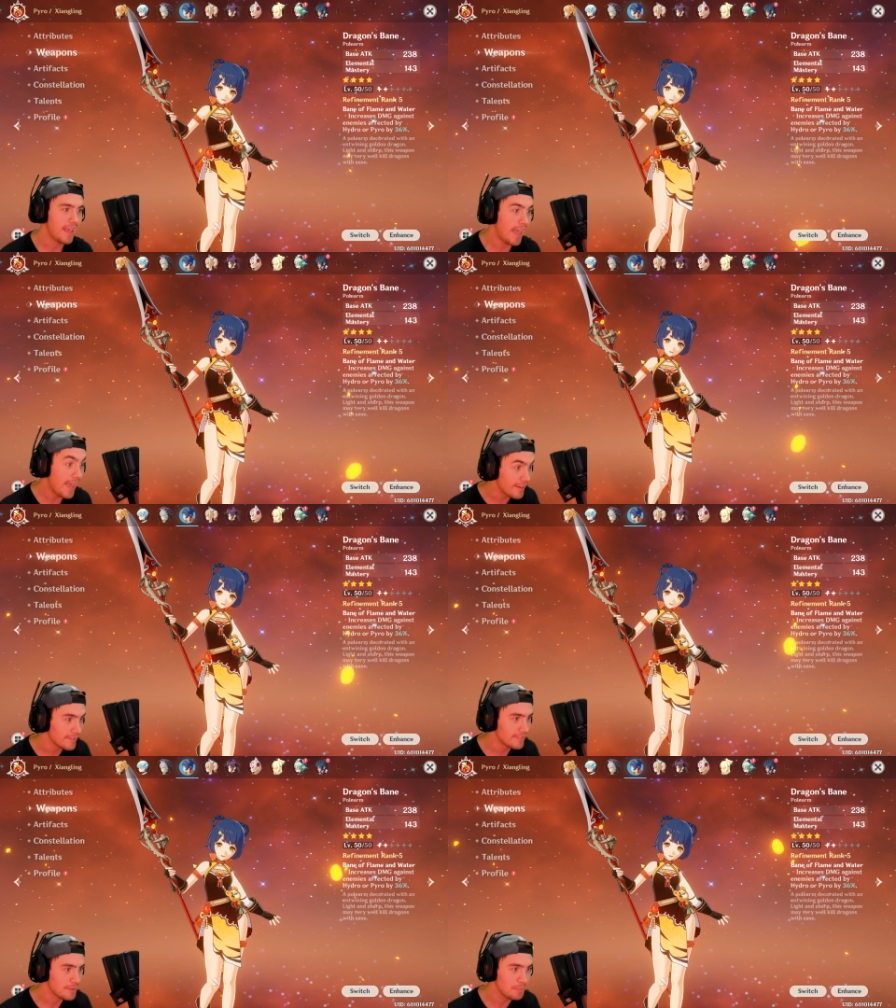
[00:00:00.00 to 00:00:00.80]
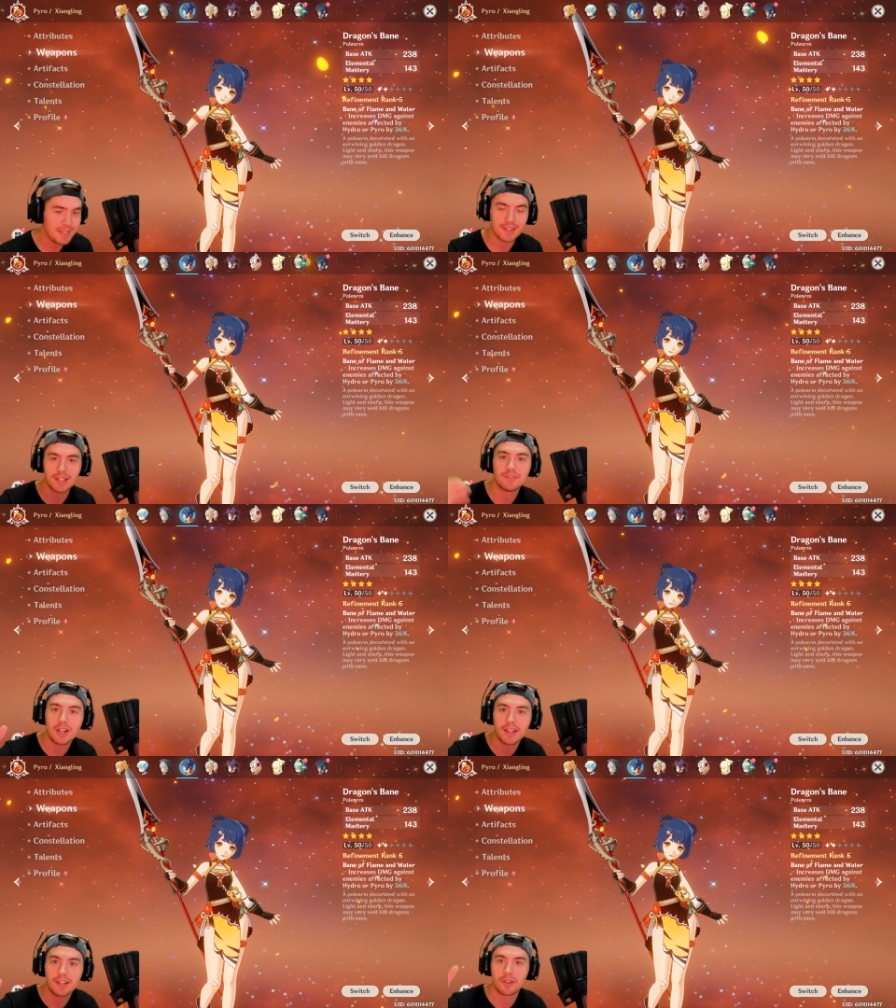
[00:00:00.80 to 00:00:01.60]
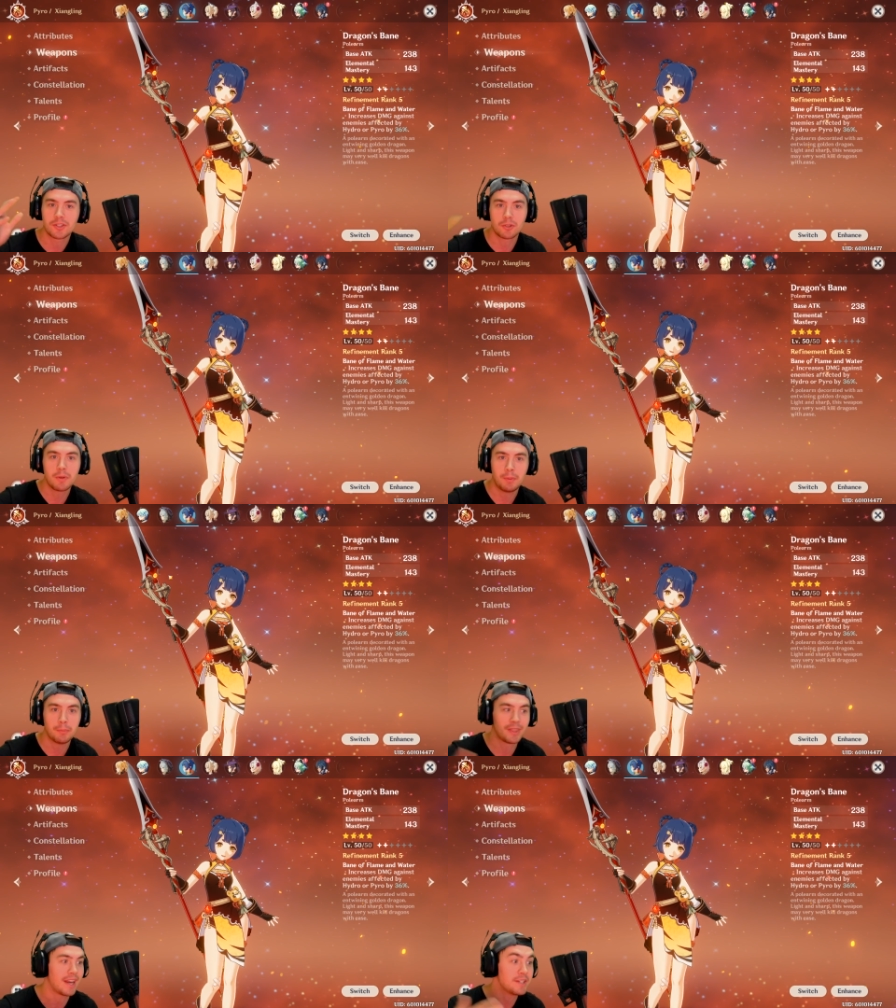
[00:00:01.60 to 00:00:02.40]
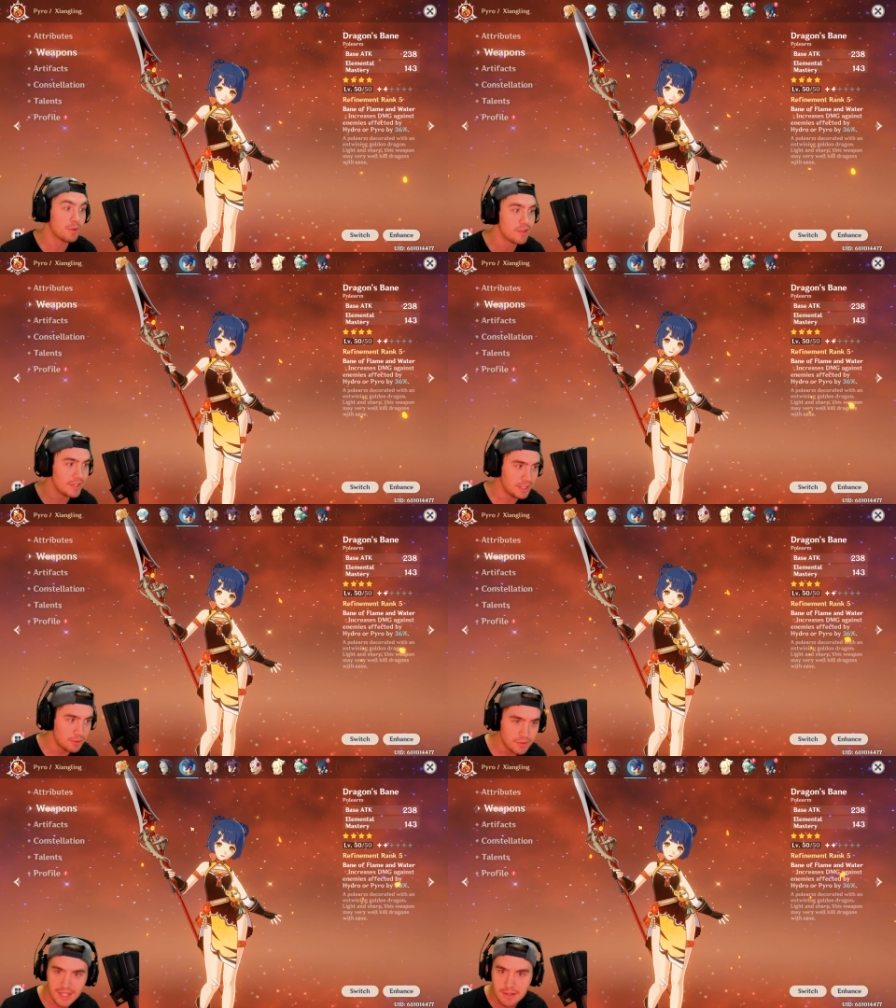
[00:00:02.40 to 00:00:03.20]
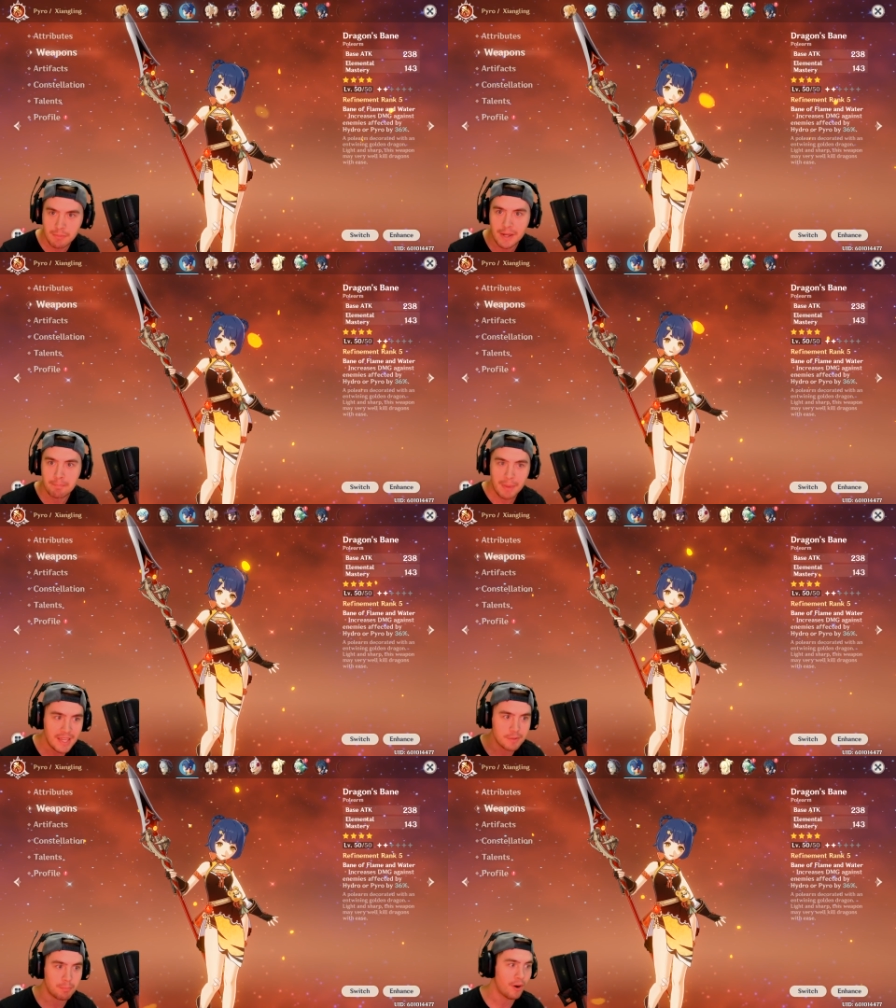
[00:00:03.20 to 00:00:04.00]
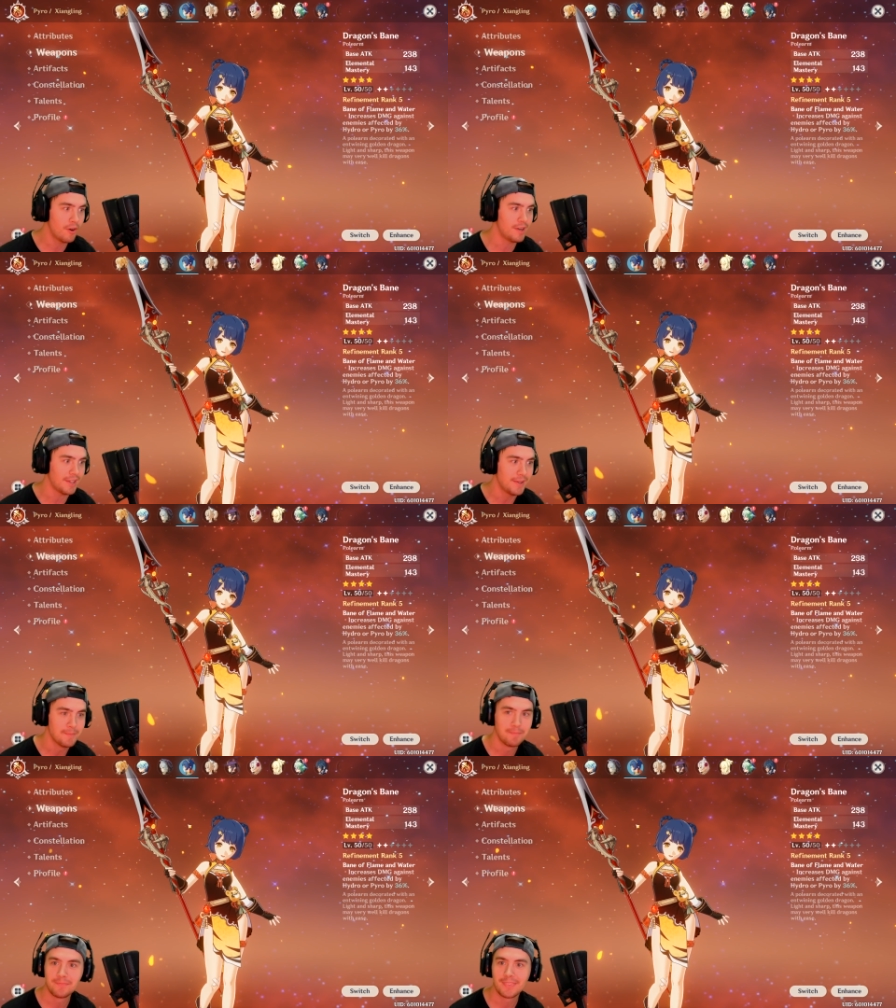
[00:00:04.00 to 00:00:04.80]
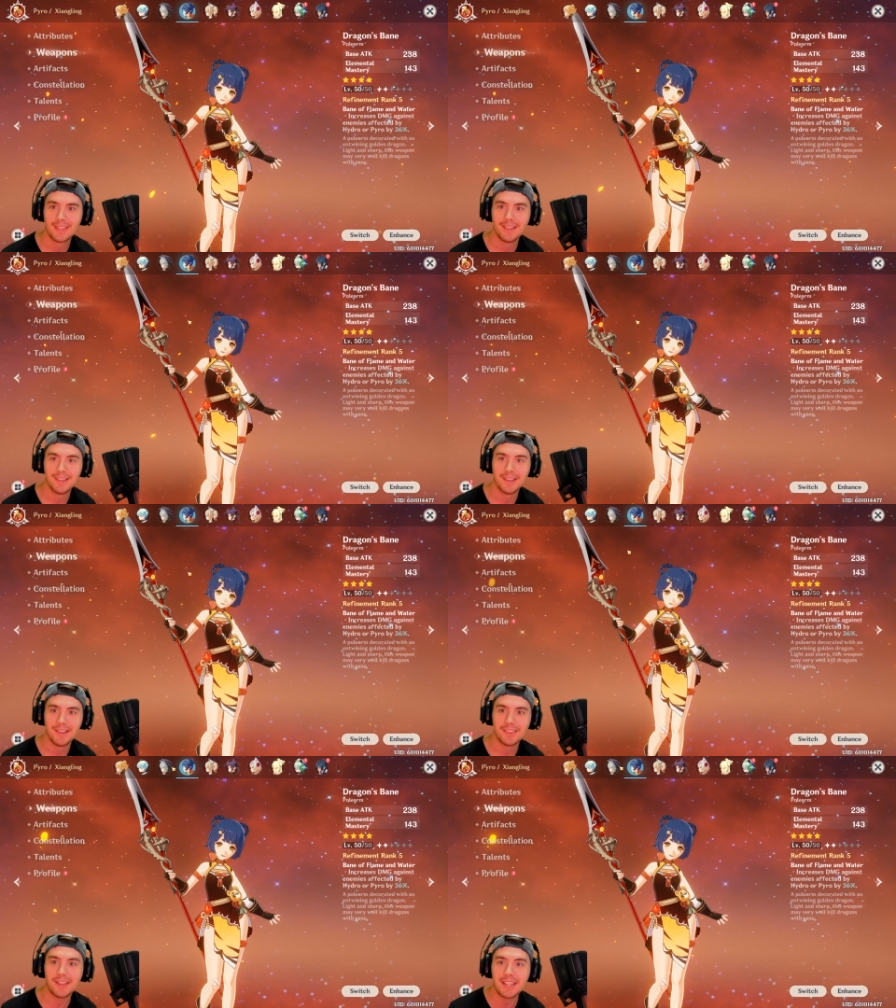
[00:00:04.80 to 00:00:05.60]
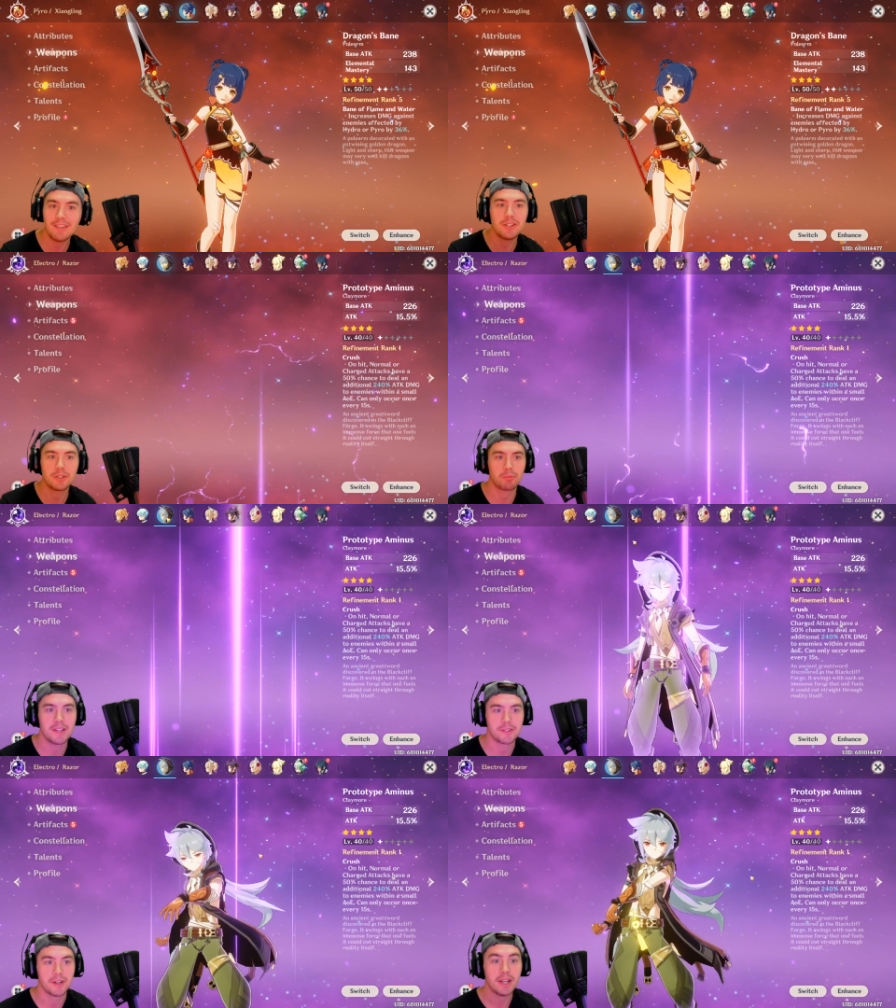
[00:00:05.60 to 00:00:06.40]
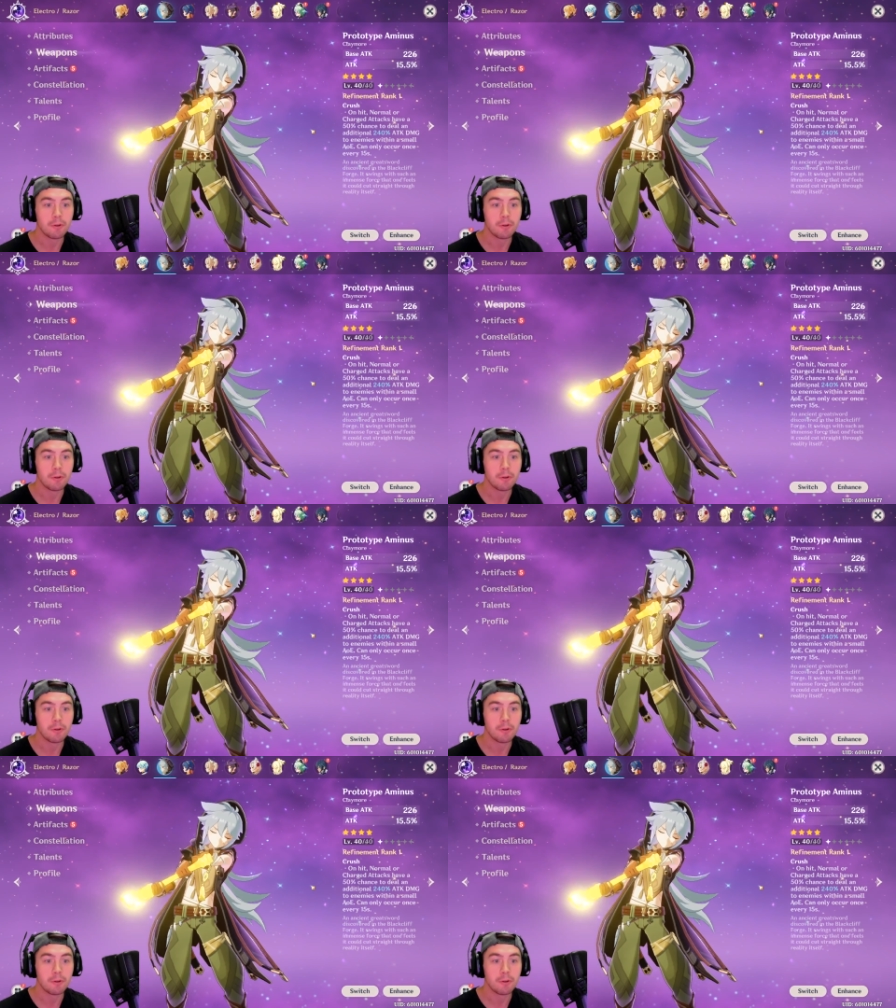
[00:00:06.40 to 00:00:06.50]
And because I've done it on so many people that I don't even use in my main party, like even just Razor.